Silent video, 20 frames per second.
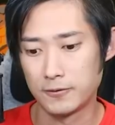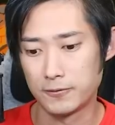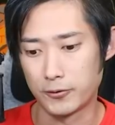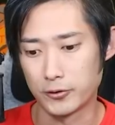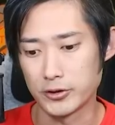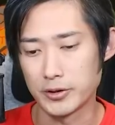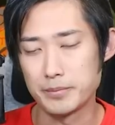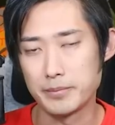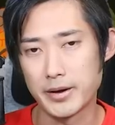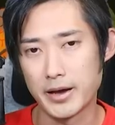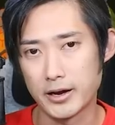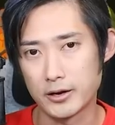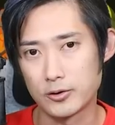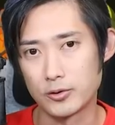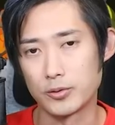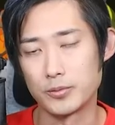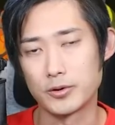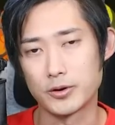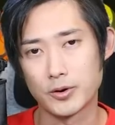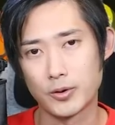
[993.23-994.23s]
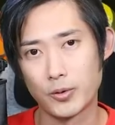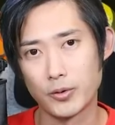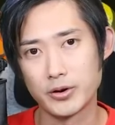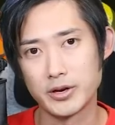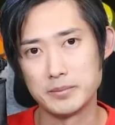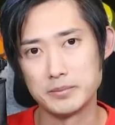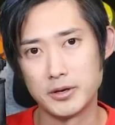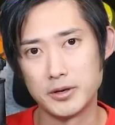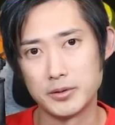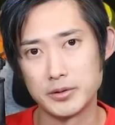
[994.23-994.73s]
for the macro
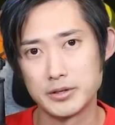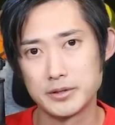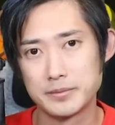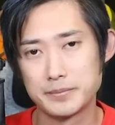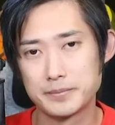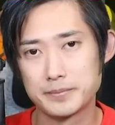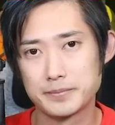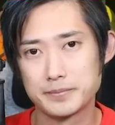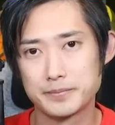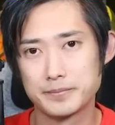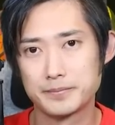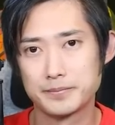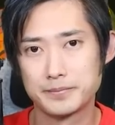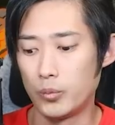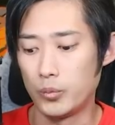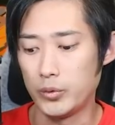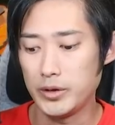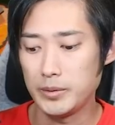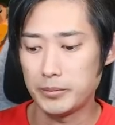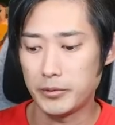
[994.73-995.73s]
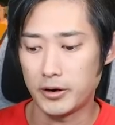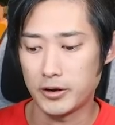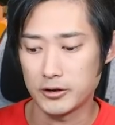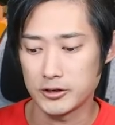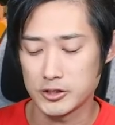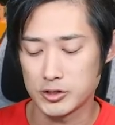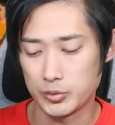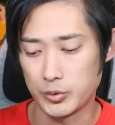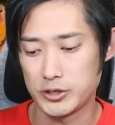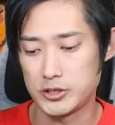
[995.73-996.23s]
recording mode. We bought
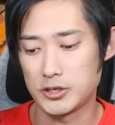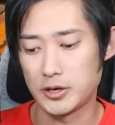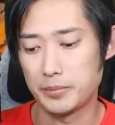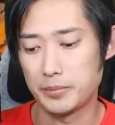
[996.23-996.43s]
our Switch